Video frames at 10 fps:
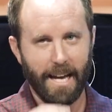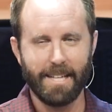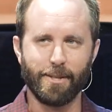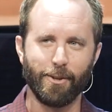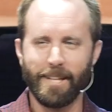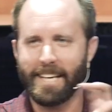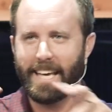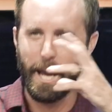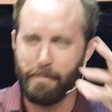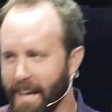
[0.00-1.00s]
And so they're
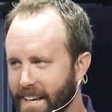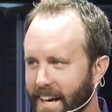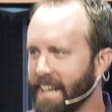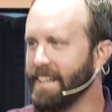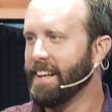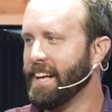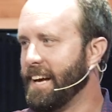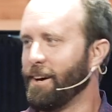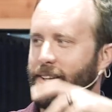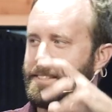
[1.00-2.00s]
like camping at night,
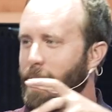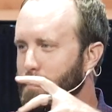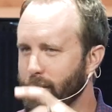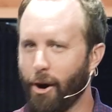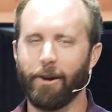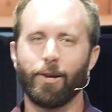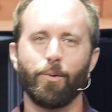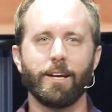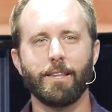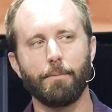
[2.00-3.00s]
and all the disciples are arguing.